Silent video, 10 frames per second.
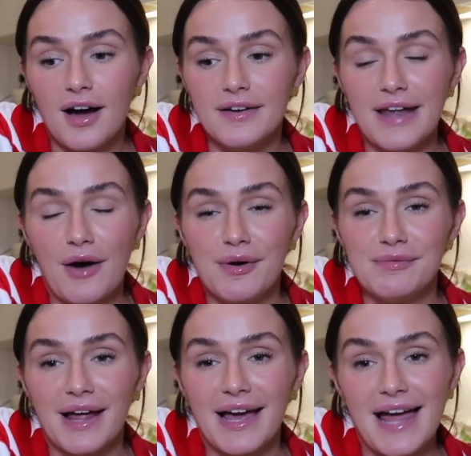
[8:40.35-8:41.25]
now
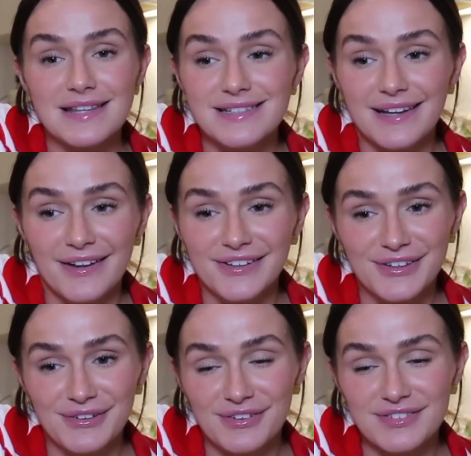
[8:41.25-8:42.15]
I'm like
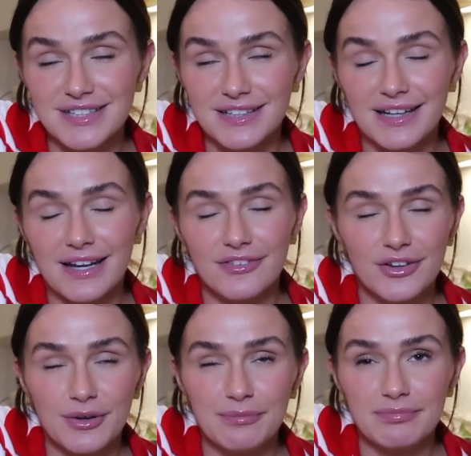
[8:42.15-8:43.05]
anti-London all of a sudden, even
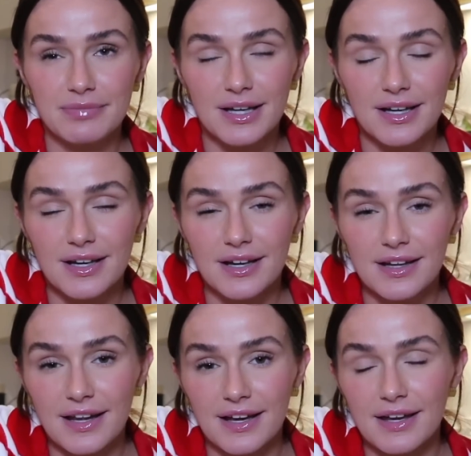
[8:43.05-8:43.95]
though I'm
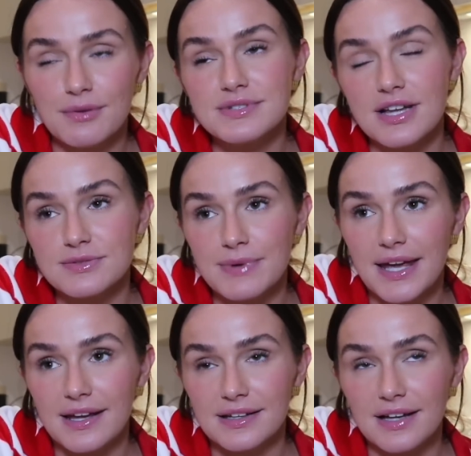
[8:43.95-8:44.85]
like, it was last
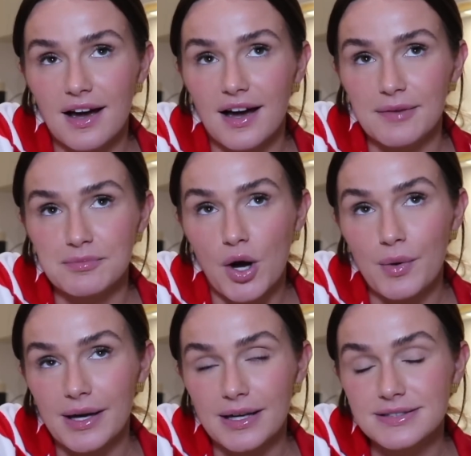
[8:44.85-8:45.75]
week and I'm
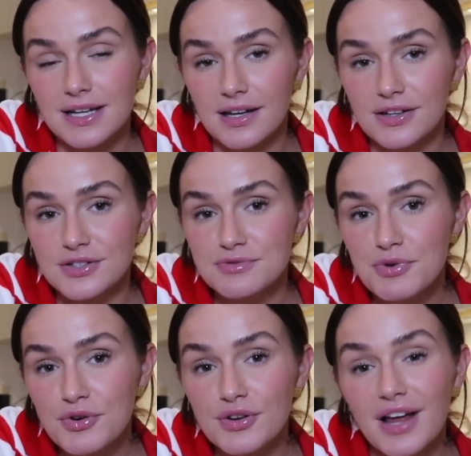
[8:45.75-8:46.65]
going to London
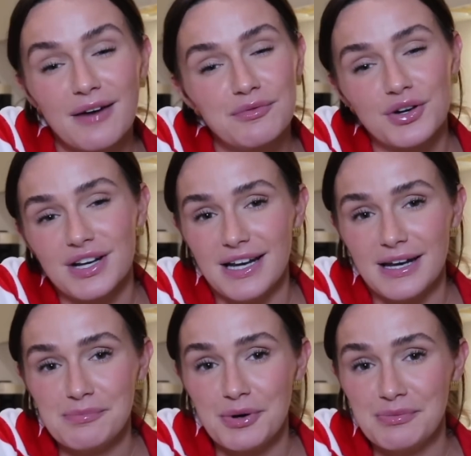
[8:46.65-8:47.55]
tomorrow. Like, I'm not gonna let
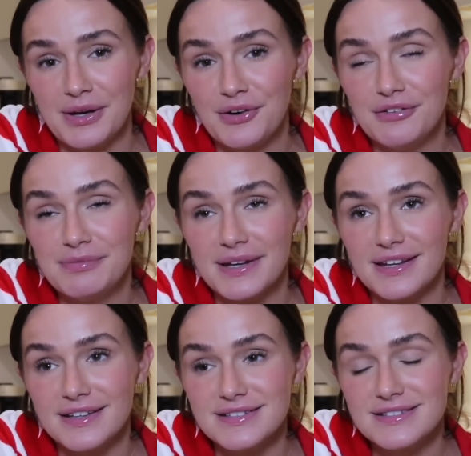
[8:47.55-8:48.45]
it put me off,
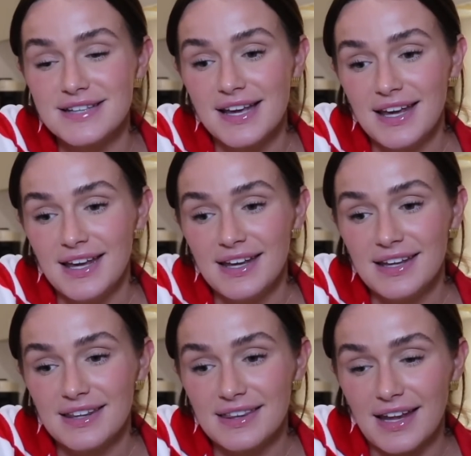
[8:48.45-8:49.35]
because
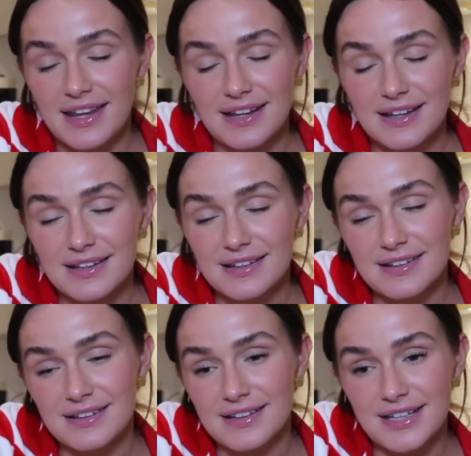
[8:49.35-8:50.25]
that
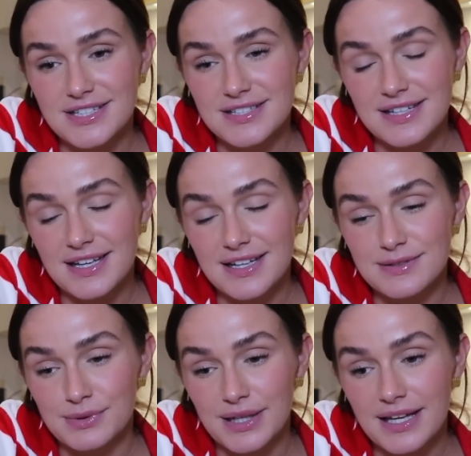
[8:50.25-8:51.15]
it
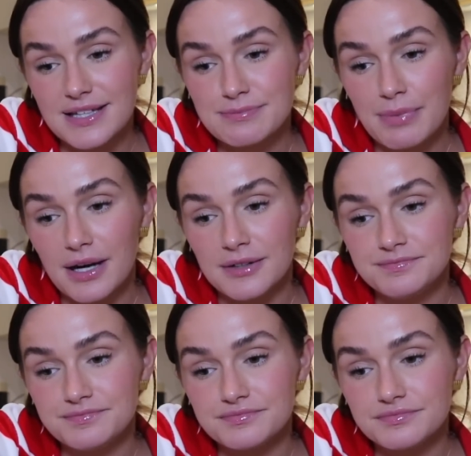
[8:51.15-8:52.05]
is what it is.
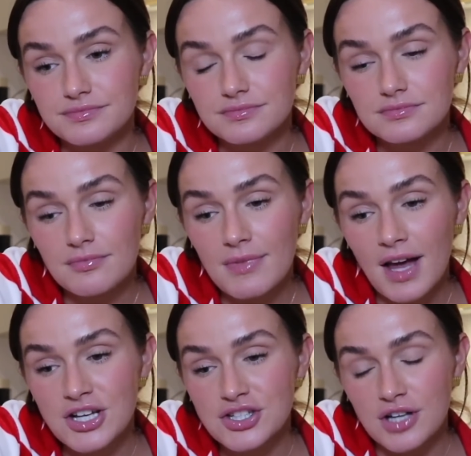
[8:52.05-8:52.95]
But
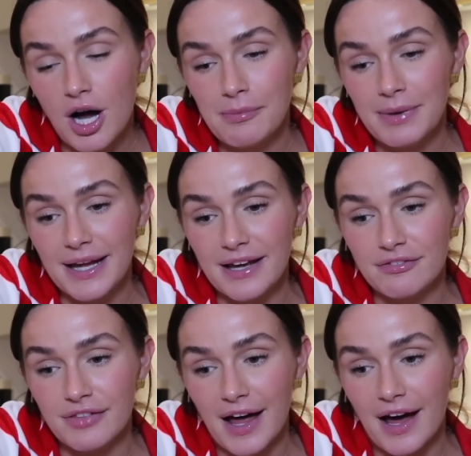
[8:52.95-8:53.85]
I just can't
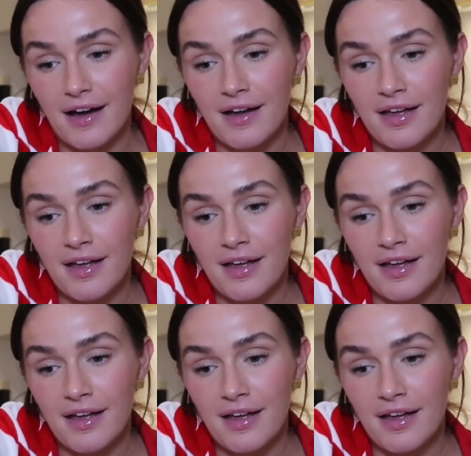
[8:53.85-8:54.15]
believe that